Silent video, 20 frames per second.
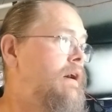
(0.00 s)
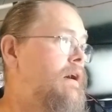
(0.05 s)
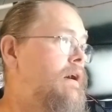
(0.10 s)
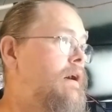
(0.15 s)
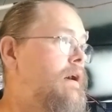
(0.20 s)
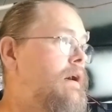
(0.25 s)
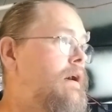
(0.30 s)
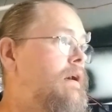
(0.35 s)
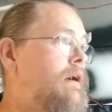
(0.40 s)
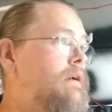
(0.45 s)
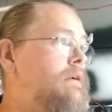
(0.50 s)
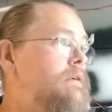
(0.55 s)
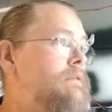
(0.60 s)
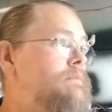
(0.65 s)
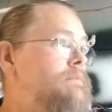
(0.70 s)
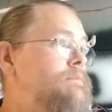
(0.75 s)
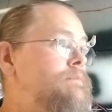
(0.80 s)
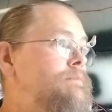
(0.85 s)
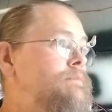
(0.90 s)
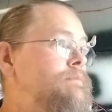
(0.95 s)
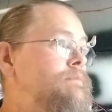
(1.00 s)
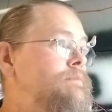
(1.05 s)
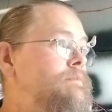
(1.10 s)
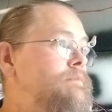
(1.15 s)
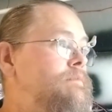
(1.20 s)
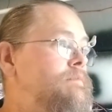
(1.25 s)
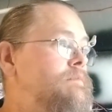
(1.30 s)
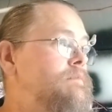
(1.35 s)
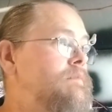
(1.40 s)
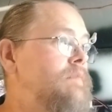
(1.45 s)

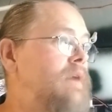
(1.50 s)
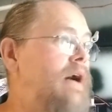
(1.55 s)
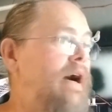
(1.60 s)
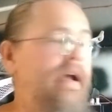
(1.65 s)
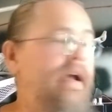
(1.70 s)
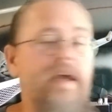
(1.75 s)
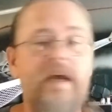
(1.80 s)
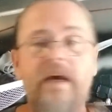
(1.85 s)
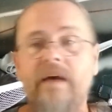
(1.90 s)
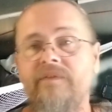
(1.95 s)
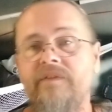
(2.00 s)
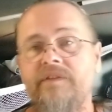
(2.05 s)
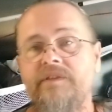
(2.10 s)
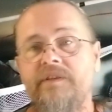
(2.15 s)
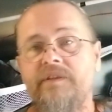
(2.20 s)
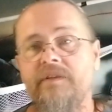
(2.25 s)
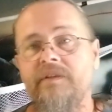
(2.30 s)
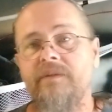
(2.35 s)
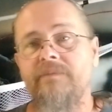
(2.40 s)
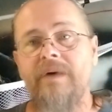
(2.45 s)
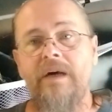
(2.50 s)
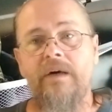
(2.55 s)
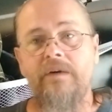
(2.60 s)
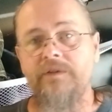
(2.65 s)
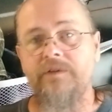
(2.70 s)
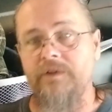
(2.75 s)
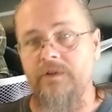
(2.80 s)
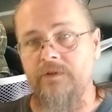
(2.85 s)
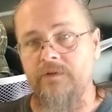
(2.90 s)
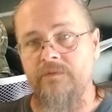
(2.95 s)
I have until about
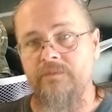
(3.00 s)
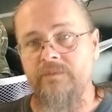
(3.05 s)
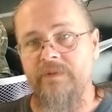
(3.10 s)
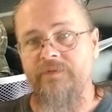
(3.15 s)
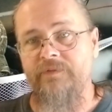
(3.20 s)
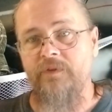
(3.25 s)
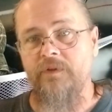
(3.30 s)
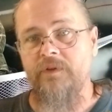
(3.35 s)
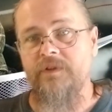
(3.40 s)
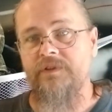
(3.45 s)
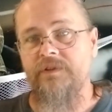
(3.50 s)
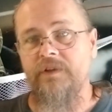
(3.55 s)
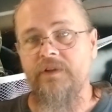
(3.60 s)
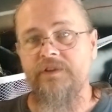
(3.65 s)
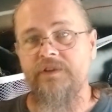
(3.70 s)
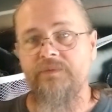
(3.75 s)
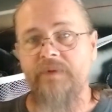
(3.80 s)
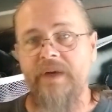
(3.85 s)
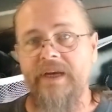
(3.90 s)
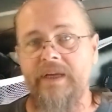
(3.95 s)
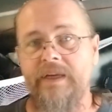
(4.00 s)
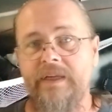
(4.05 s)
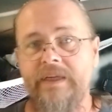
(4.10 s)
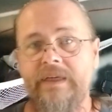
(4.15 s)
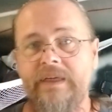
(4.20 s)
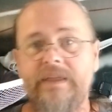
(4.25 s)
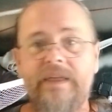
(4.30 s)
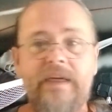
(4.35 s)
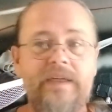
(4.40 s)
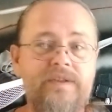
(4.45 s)
noon before it starts raining
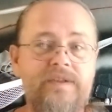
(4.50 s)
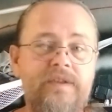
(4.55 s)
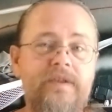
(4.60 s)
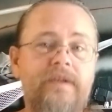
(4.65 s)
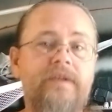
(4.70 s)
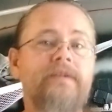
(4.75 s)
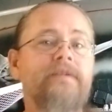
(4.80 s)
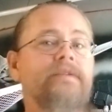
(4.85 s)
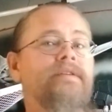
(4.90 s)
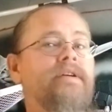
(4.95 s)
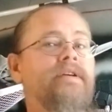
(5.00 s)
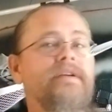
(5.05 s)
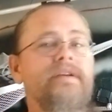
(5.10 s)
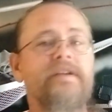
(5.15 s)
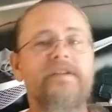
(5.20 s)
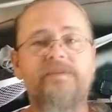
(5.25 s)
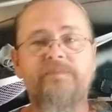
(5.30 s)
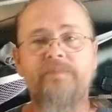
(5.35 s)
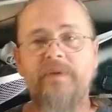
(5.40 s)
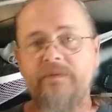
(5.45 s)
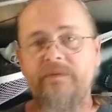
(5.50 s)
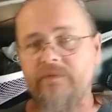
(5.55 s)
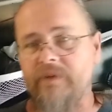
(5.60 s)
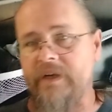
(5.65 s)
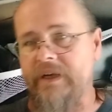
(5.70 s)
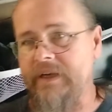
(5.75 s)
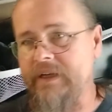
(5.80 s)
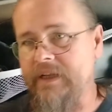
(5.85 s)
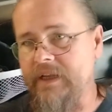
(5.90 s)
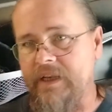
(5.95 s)
again. That's the other thing. It's been
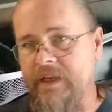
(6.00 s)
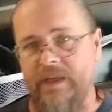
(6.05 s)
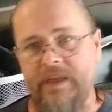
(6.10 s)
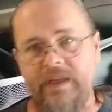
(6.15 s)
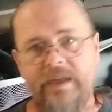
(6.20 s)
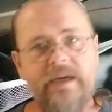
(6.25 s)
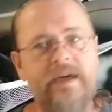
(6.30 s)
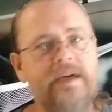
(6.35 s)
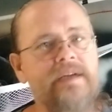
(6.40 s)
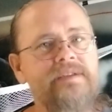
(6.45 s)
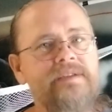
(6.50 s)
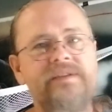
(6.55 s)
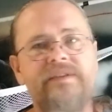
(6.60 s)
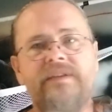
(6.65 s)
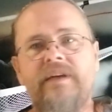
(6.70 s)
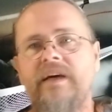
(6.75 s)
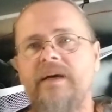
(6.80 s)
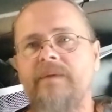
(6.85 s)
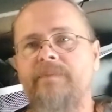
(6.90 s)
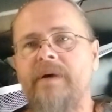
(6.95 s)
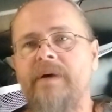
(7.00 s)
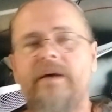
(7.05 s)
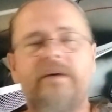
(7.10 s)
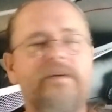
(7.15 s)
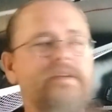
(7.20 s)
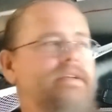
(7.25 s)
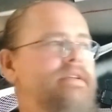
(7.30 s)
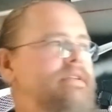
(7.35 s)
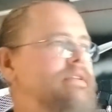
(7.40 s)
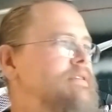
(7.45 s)
raining non-stop
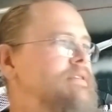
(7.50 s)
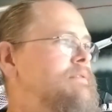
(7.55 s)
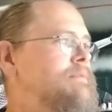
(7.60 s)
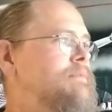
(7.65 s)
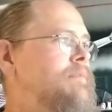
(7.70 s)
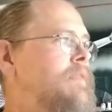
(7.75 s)
out here.